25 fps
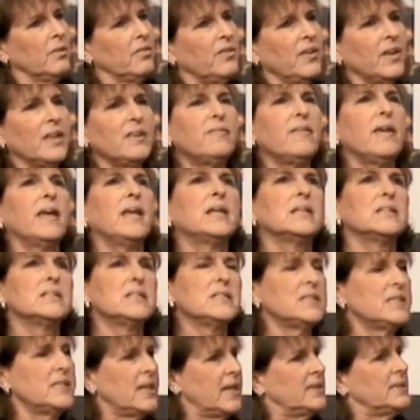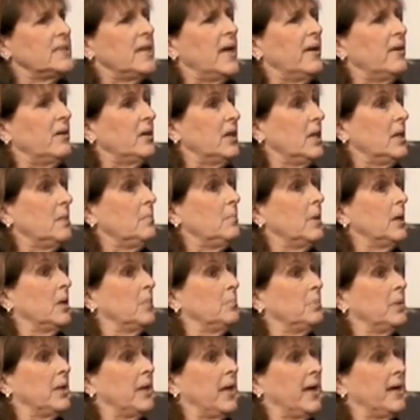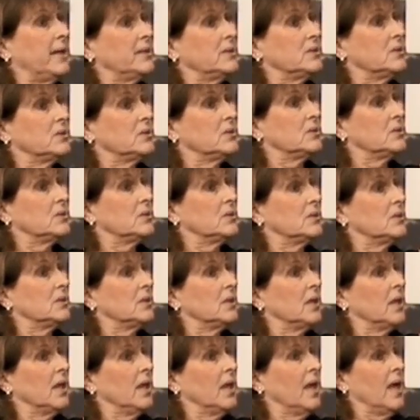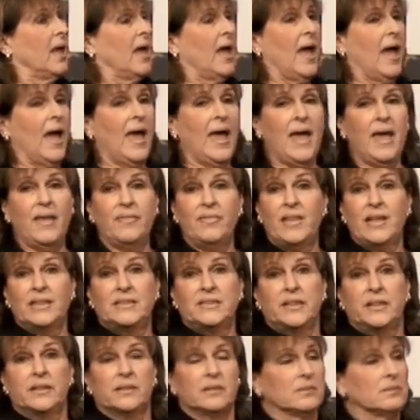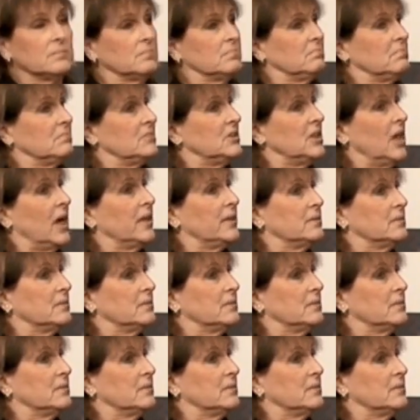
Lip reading: think they can send out an email blast and that's it. Done.